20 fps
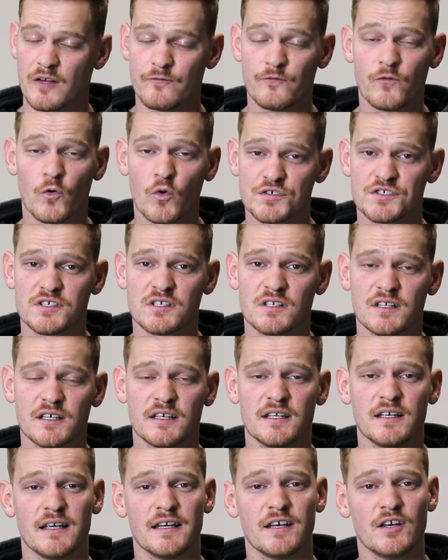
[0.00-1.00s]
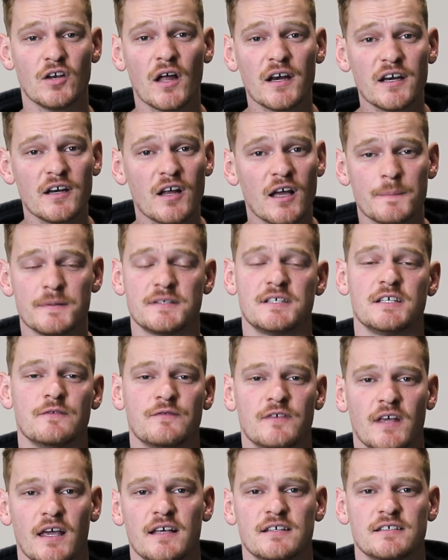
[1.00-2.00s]
Unfortunately, in 99%
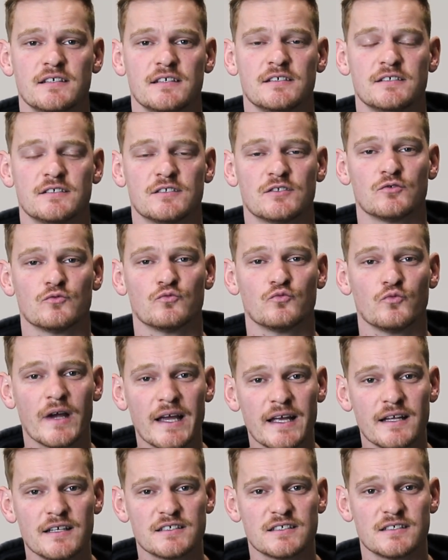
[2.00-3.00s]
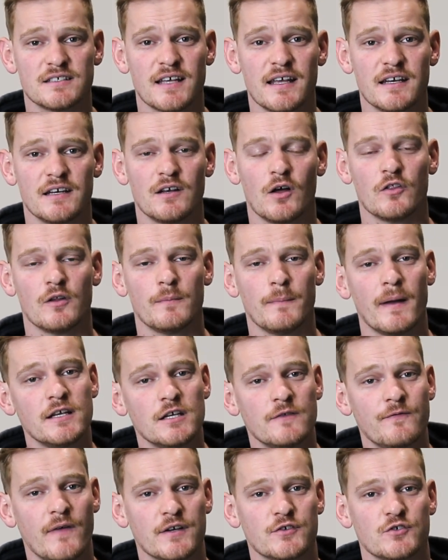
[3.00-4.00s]
of cases, the range stated on the
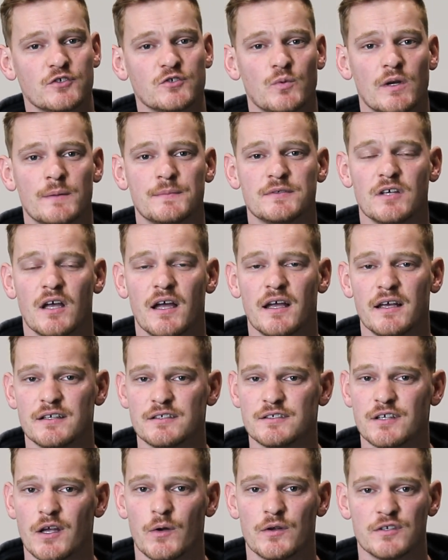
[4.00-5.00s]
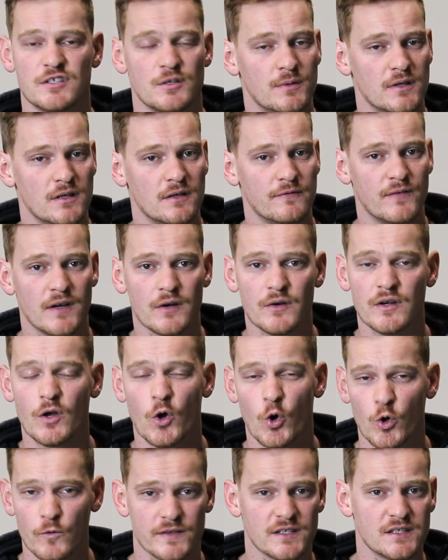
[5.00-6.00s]
manufacturer's website is going to be very
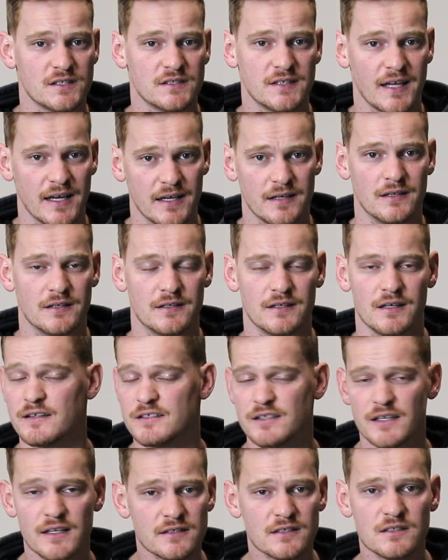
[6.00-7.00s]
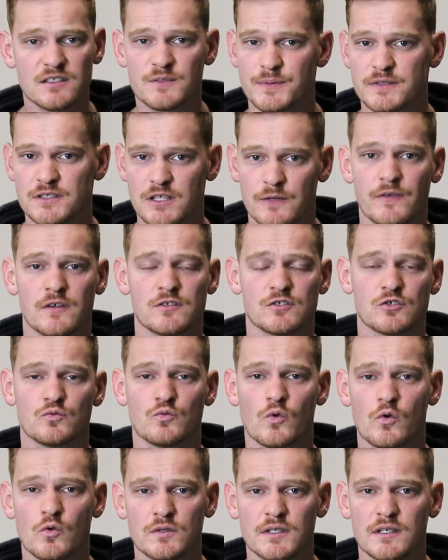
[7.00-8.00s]
overstated. This isn't specific to
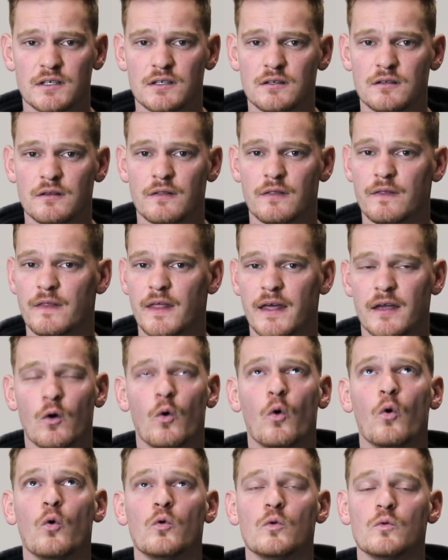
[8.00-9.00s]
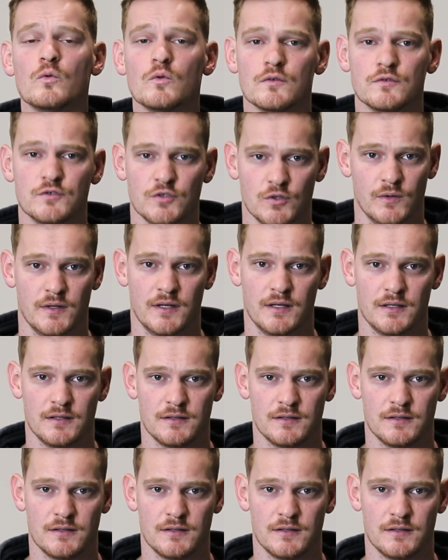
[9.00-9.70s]
Raldey, they all do it.